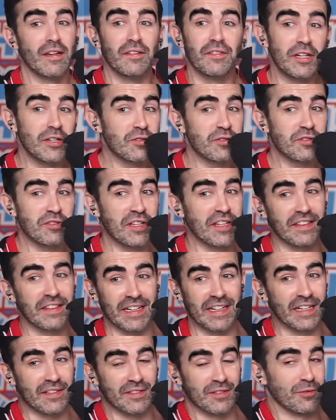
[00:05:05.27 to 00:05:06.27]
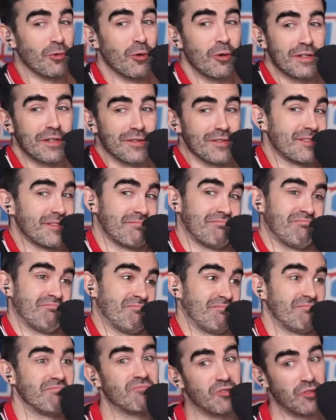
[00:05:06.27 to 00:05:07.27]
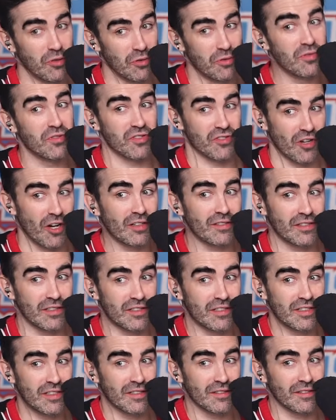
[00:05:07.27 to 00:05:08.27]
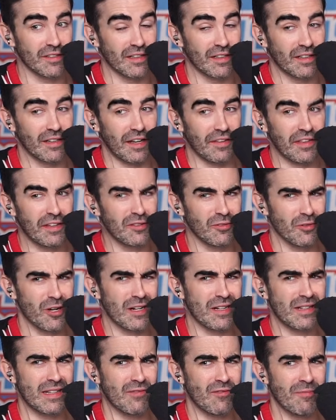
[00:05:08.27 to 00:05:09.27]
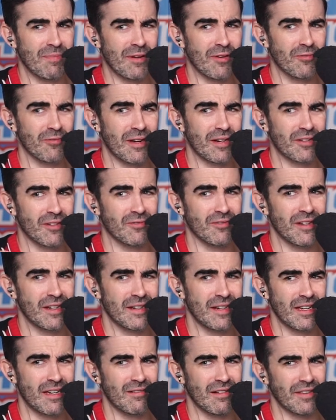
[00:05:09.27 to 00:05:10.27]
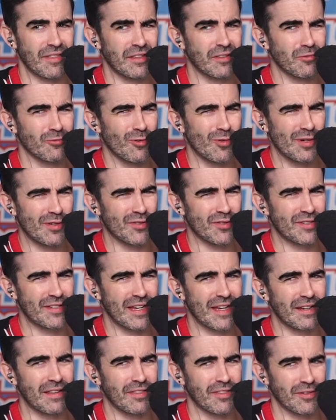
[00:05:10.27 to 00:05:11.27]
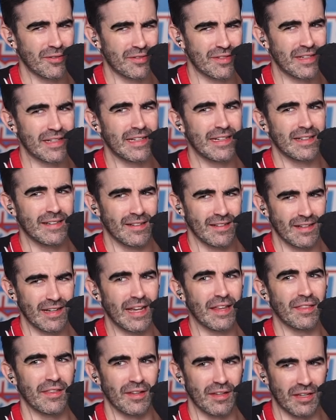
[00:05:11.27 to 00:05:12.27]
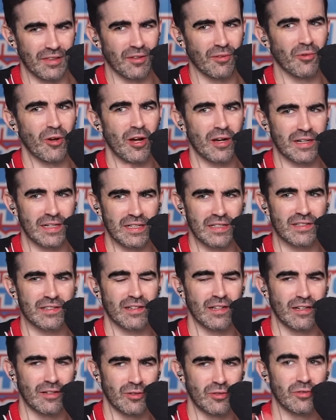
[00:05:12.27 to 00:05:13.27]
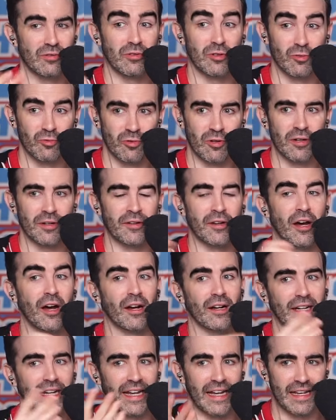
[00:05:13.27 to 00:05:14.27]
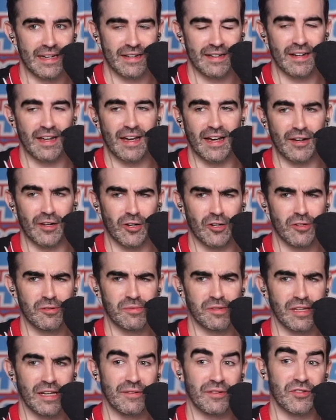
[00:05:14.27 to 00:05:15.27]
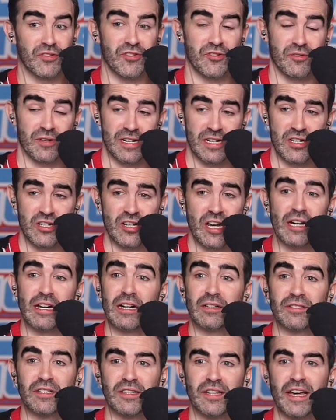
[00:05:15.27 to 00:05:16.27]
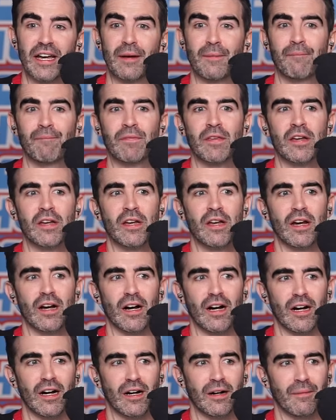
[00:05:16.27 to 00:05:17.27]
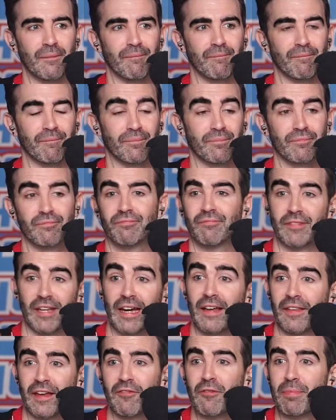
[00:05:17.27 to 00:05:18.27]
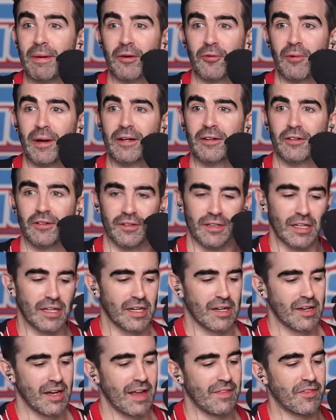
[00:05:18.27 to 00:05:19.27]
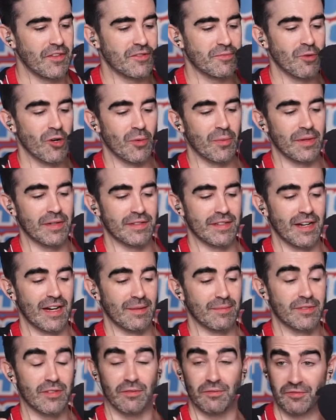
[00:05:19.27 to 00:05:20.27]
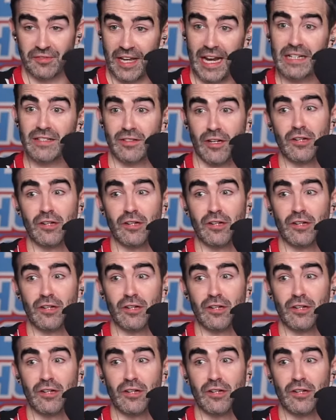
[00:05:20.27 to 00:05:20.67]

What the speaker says: The interesting thing is the Warriors do suck this year. I think the Rockets have a better record right now. I think the Warriors are 10-13, and the Rockets who won again at home 11 straight. Shout out to them. They have a better record at this moment in time. So that's